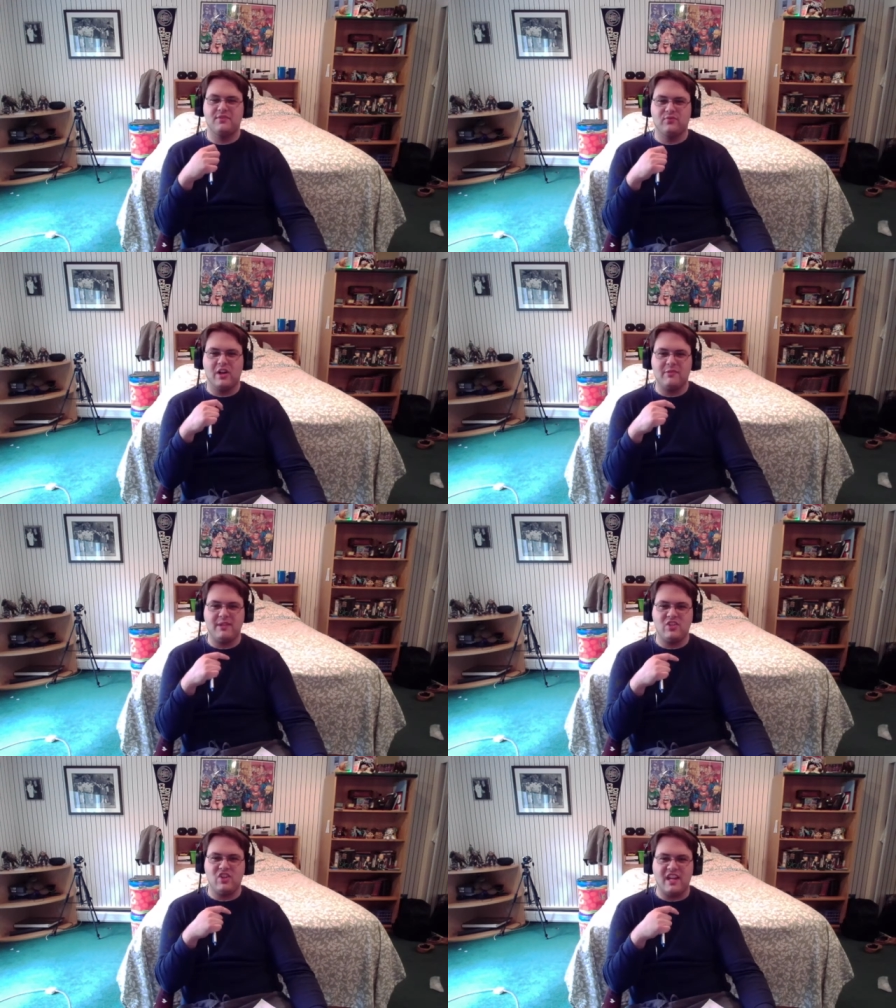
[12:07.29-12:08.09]

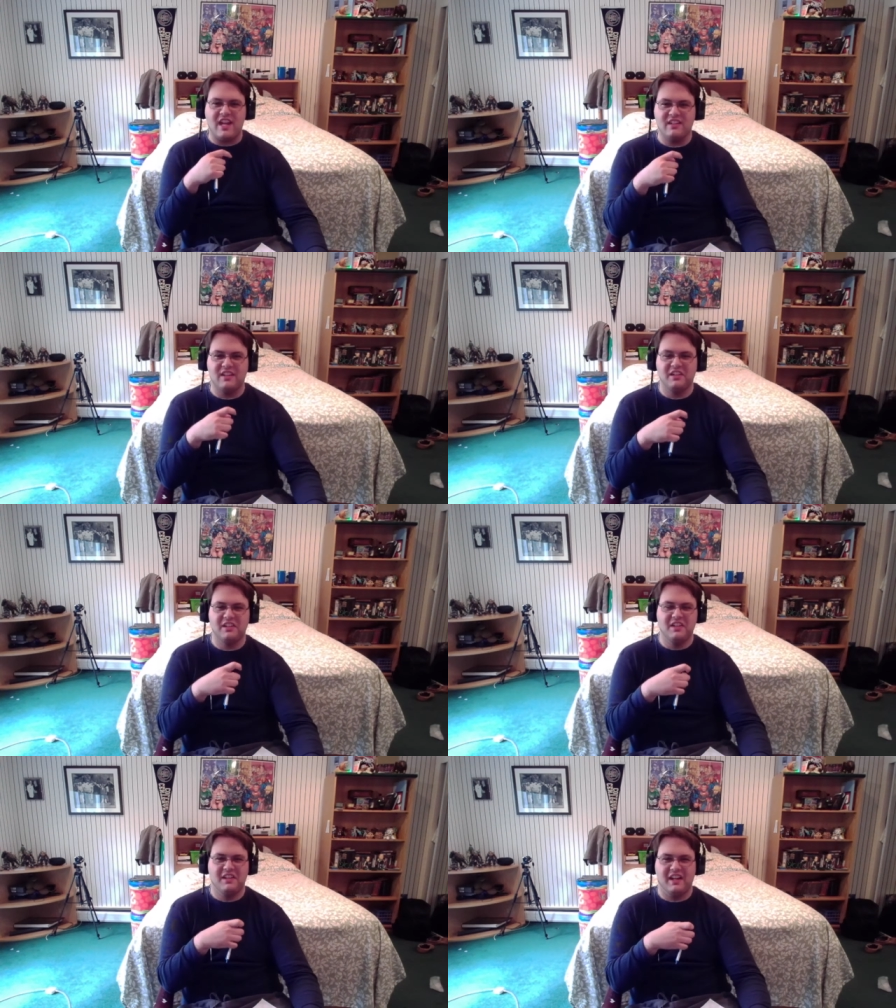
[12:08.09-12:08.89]
Rugby Genin,
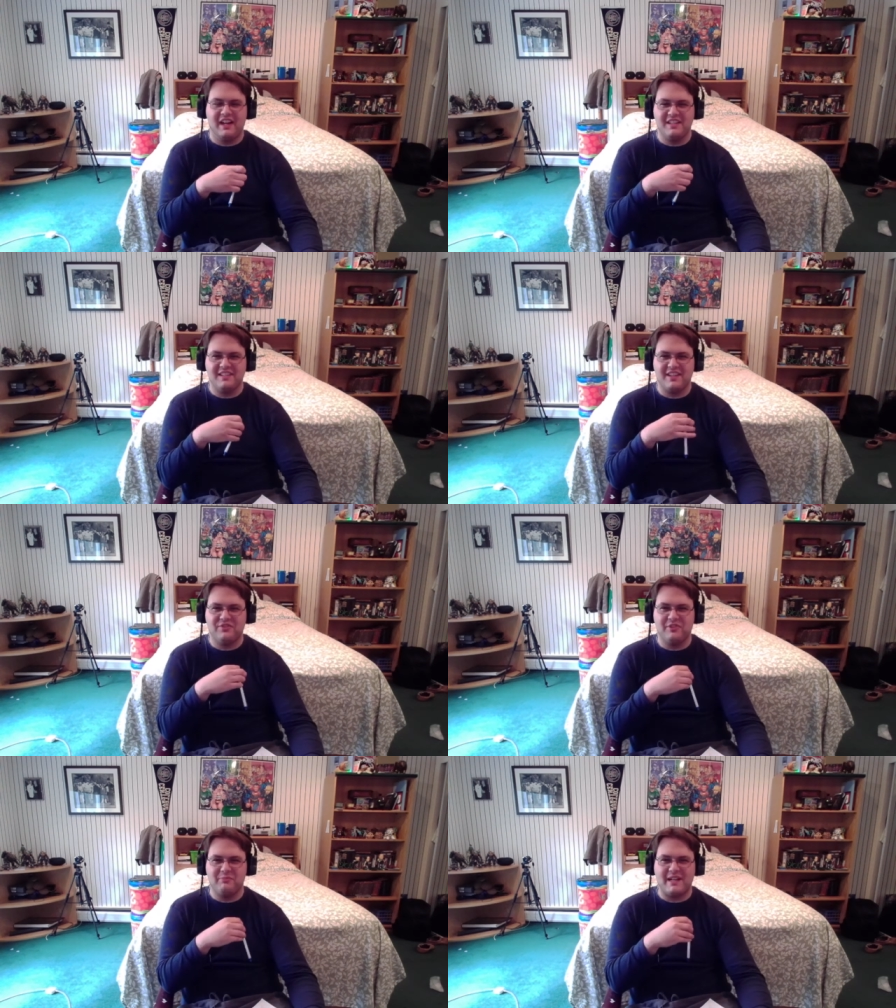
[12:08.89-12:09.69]
as a
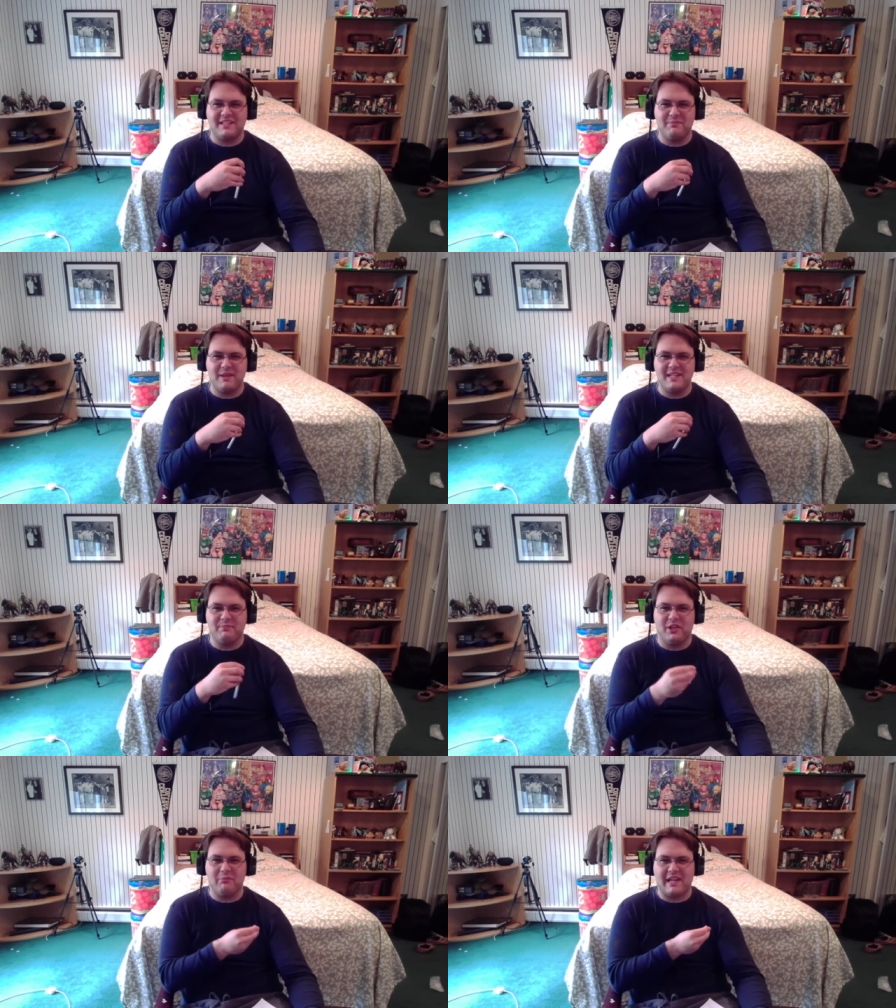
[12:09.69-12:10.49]
throwback to
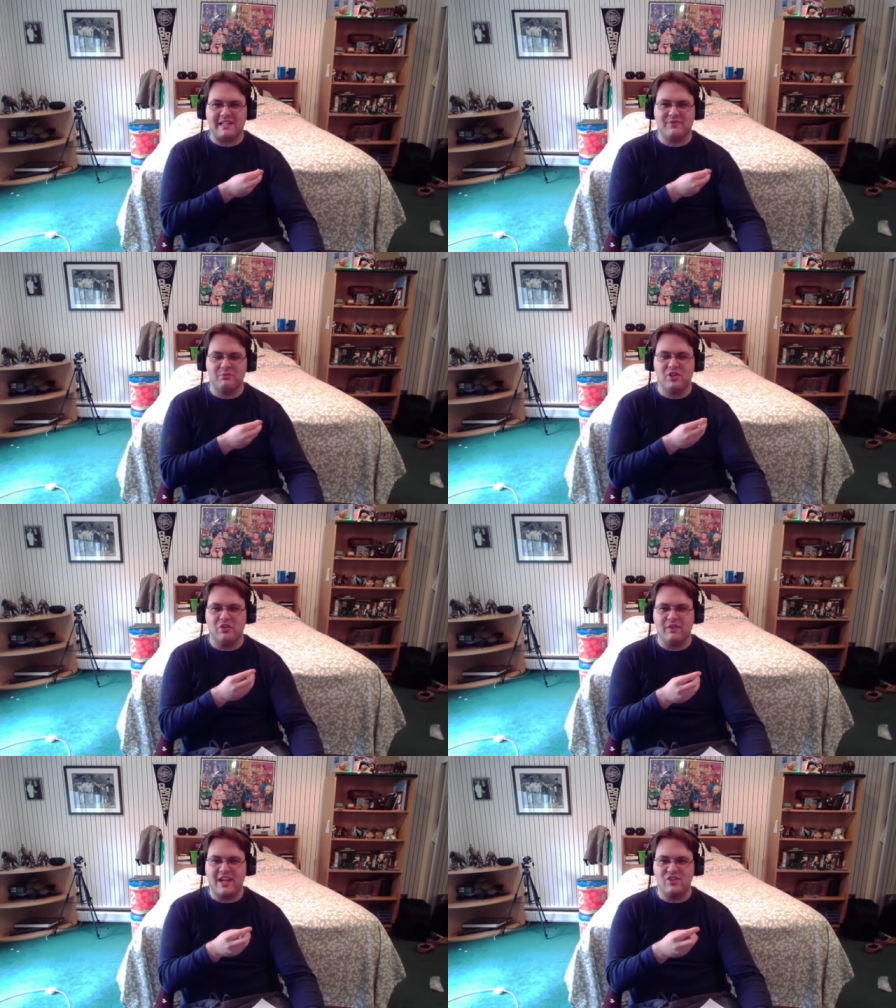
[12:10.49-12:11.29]
Baseball Mask from
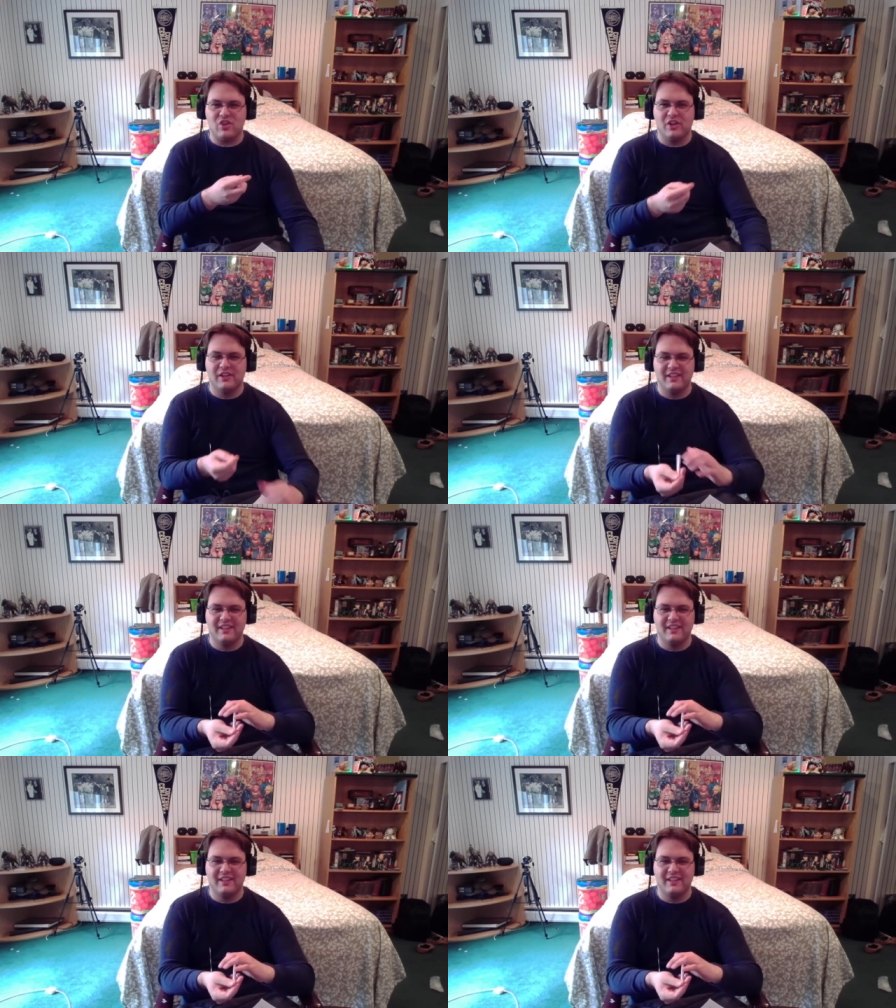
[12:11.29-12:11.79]
Go Ranger.